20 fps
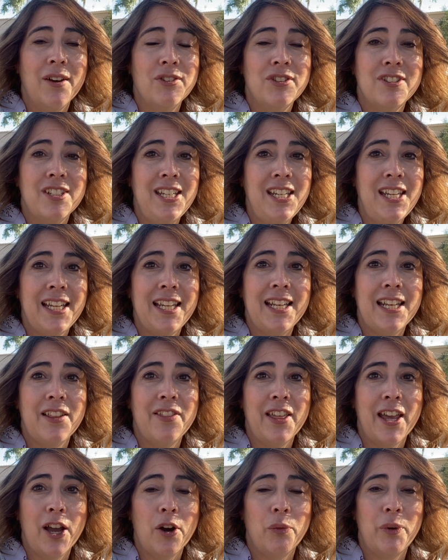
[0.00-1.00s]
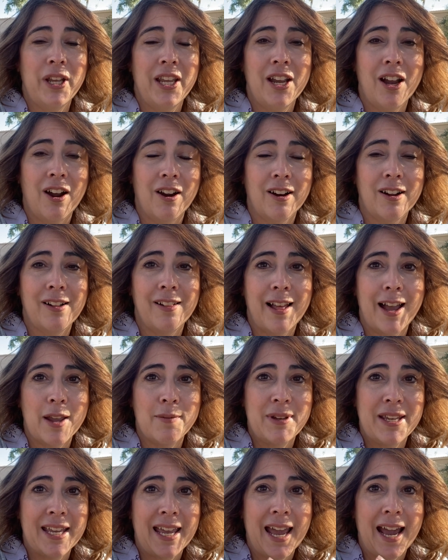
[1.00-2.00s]
seen that we are
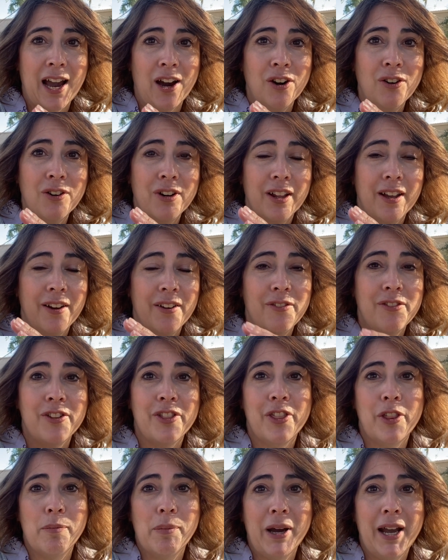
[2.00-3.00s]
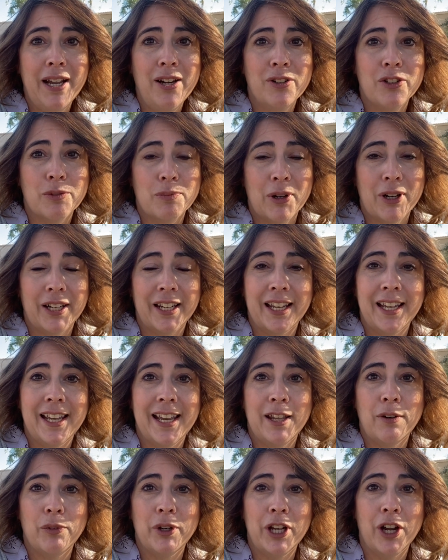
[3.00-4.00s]
climbing out of the buyer's market
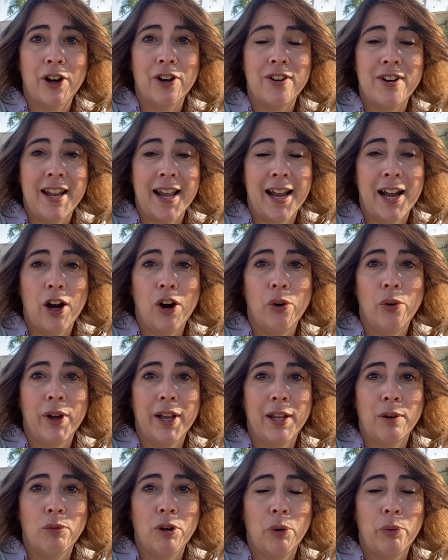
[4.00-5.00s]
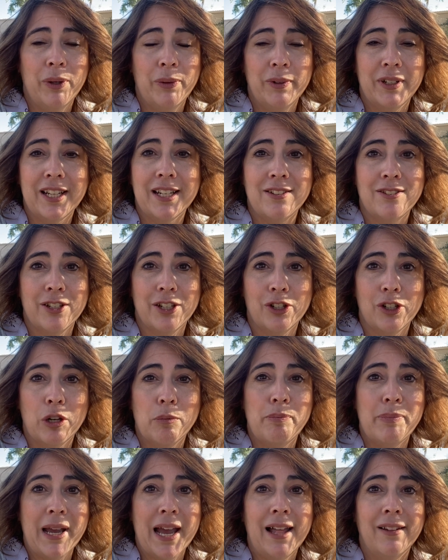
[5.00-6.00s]
and we are now in what we would consider a
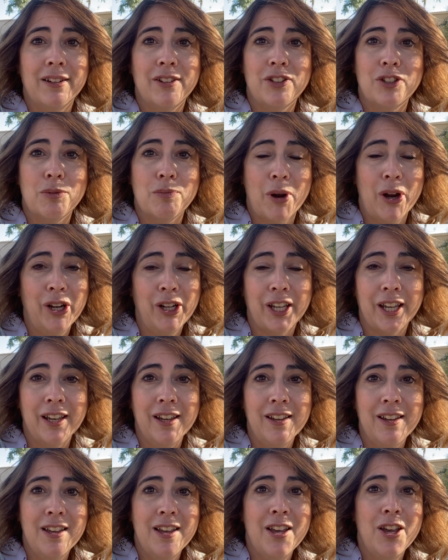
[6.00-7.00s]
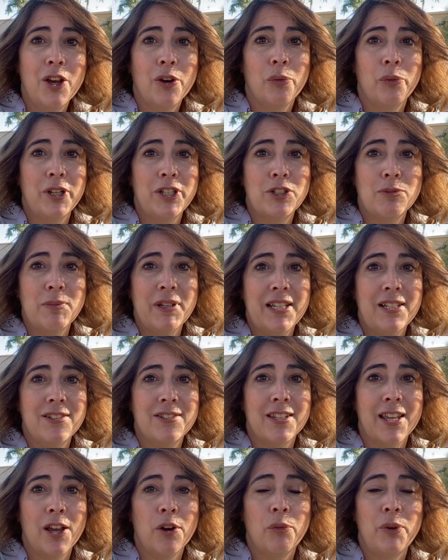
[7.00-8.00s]
balanced market, which means
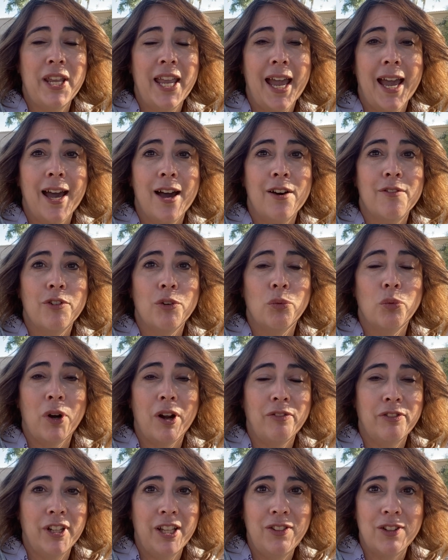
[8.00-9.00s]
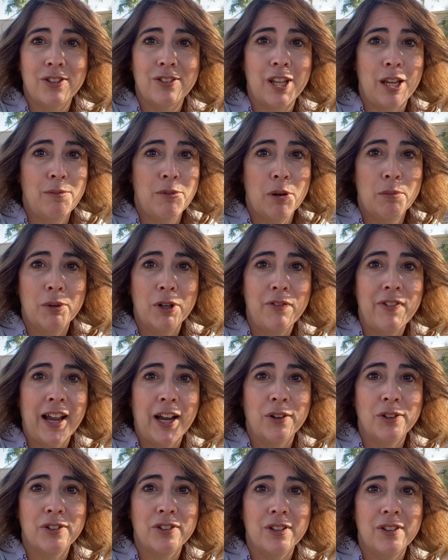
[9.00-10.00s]
that we have roughly the same number of
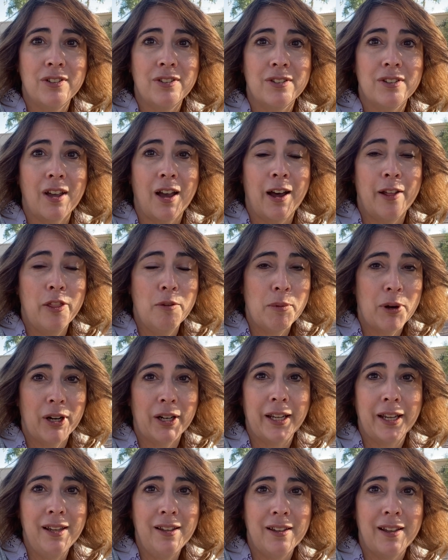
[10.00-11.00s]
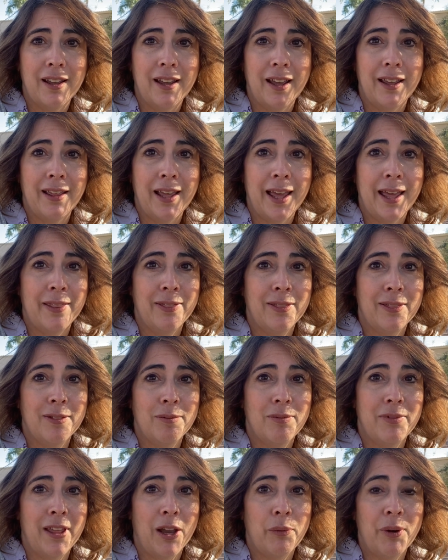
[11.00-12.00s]
houses on the market and
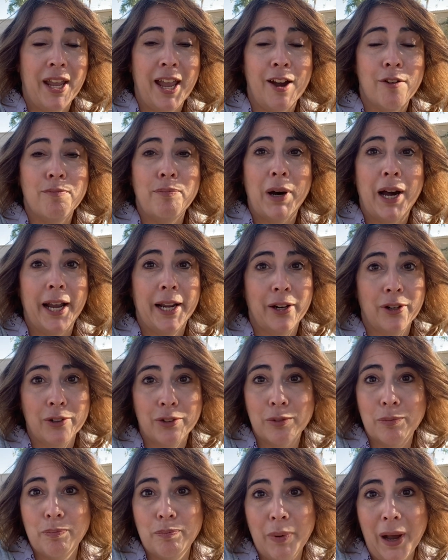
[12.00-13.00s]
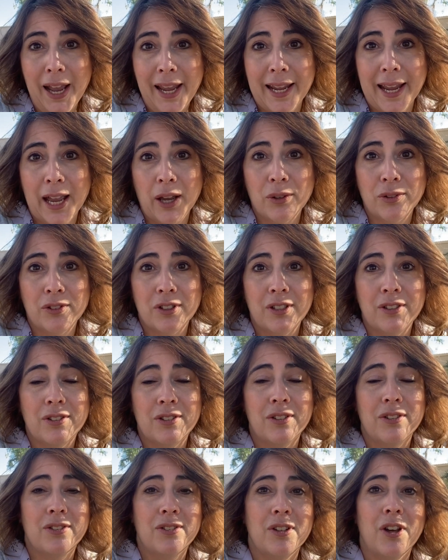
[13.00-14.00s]
that we have buyers buying houses.
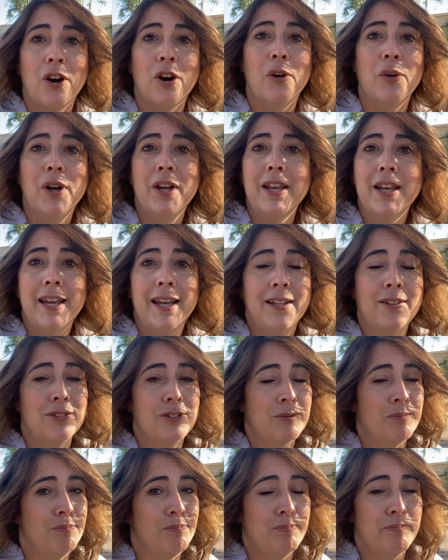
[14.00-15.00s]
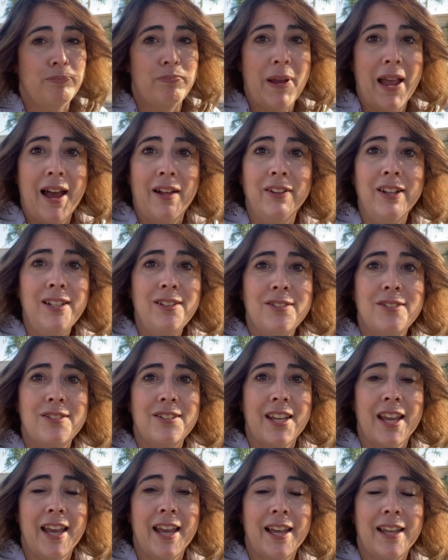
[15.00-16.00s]
So it's
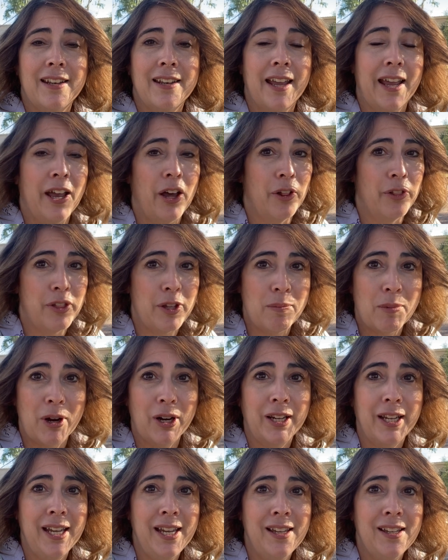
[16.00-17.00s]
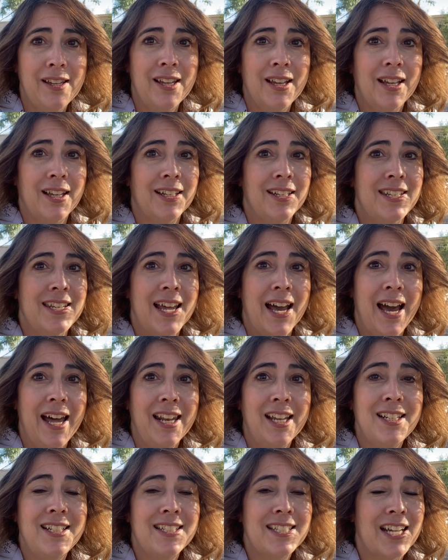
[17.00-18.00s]
balanced and a healthy market. Not
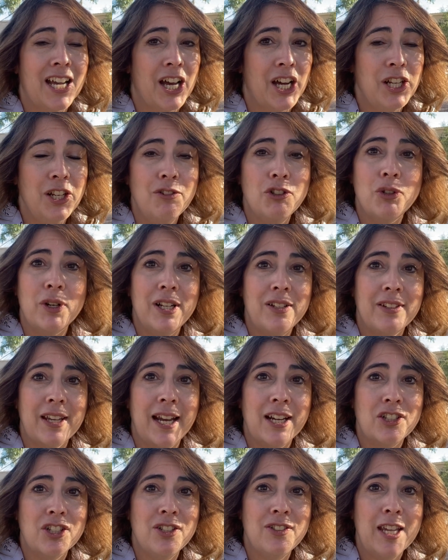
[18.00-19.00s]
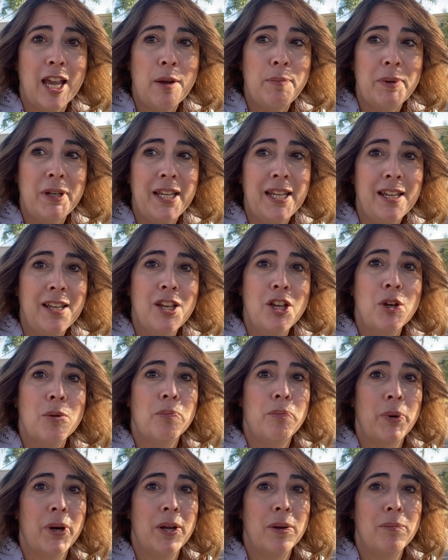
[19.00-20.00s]
a ton of transactions happening,
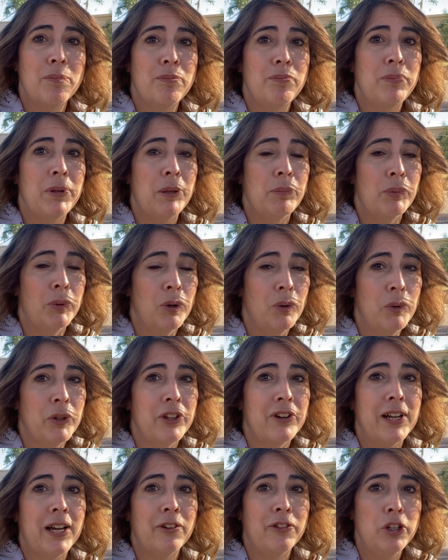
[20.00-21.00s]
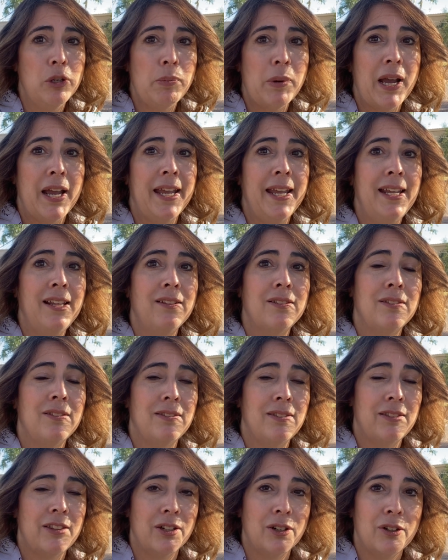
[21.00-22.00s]
but people, when they're out there buying,
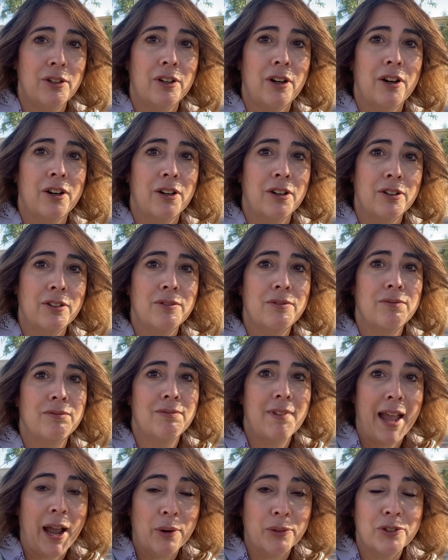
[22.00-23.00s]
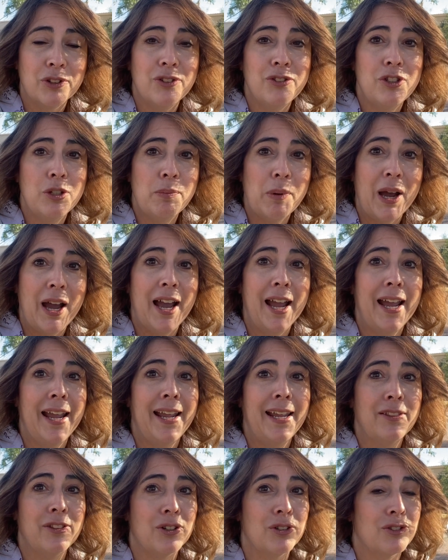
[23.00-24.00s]
there are houses to
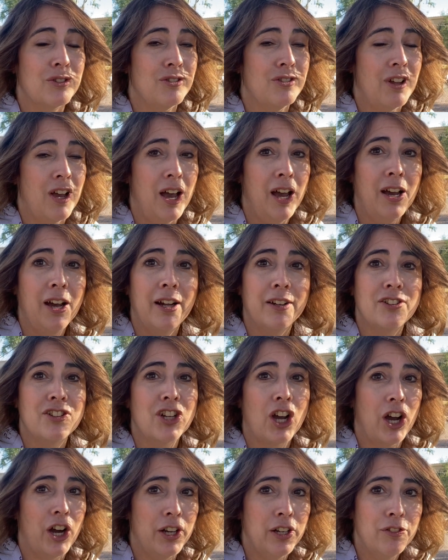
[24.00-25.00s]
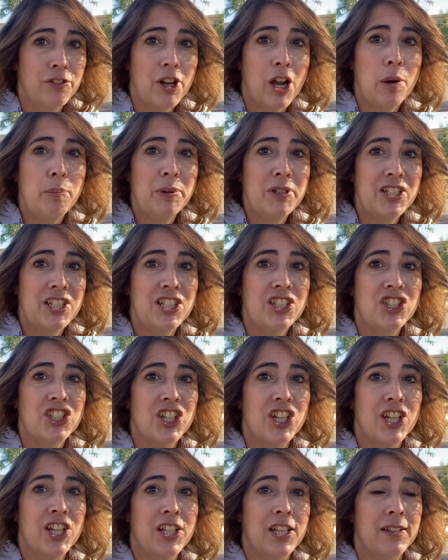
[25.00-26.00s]
buy. There's not a ton of
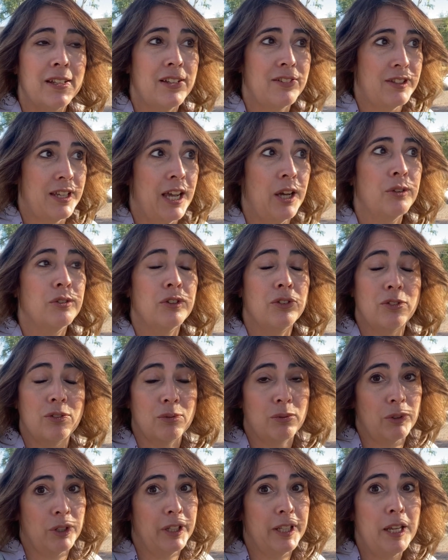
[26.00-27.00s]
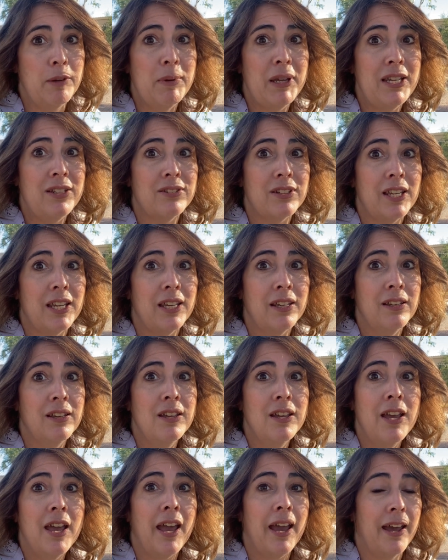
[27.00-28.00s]
competition unless the house is really amazing,
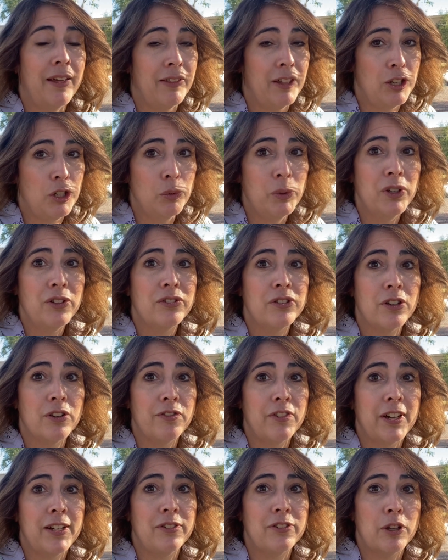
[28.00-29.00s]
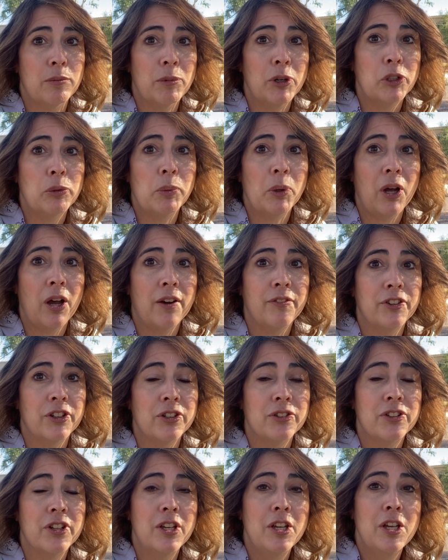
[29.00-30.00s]
and then you will still find some multiple
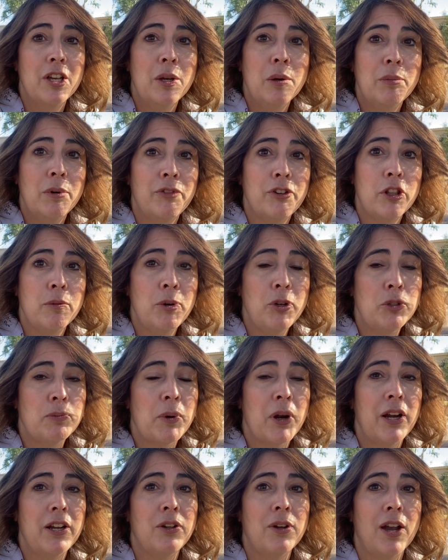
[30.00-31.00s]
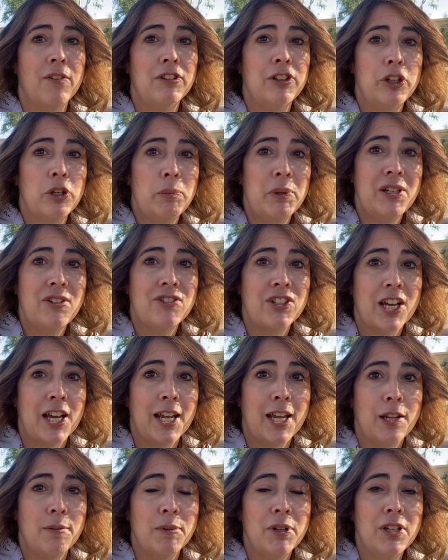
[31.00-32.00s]
offers. But for the most part, you have a little bit of
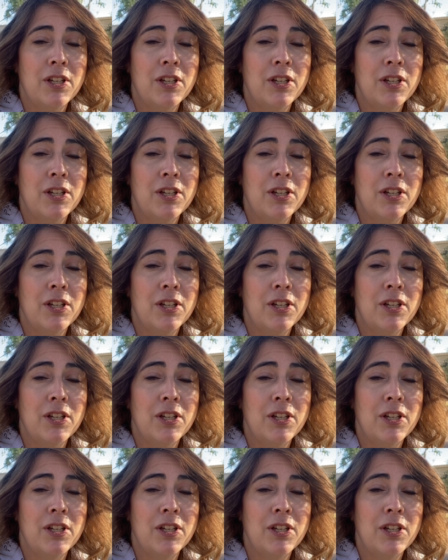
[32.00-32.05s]
time